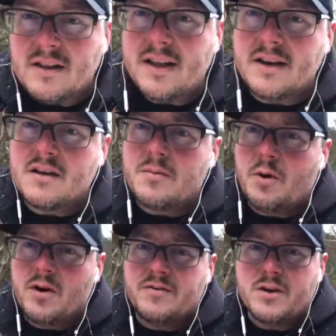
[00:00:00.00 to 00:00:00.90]
leading to the
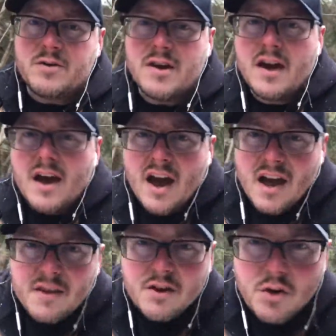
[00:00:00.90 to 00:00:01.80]
point of use
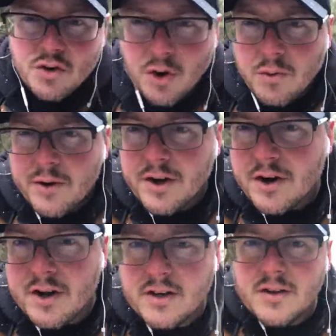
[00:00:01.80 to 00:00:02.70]
and the neutral
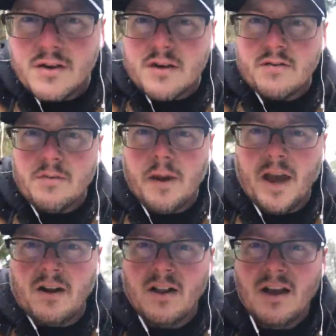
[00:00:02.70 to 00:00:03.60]
returning to the service
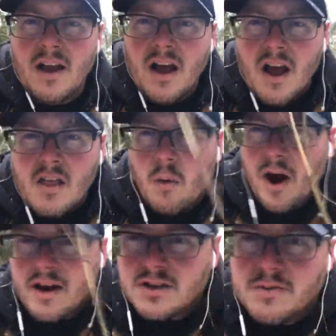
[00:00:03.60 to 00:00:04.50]
panel. The
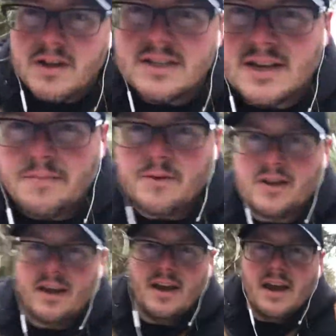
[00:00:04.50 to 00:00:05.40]
wires are run
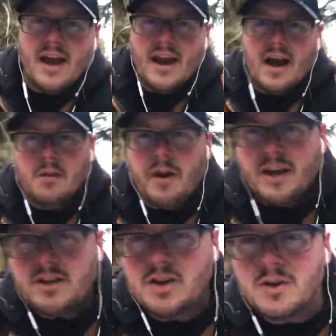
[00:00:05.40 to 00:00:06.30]
separately and held by
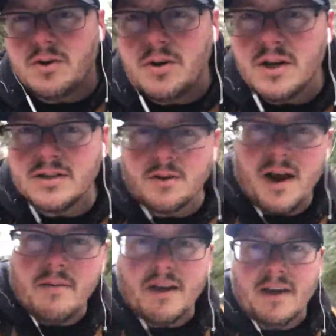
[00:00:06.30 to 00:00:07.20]
two
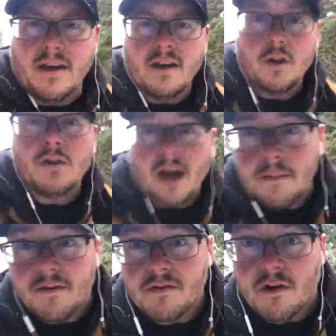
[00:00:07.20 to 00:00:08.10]

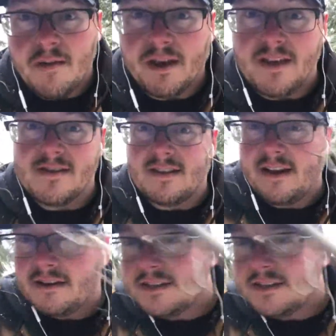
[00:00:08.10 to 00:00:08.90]
types of ceramic insulators.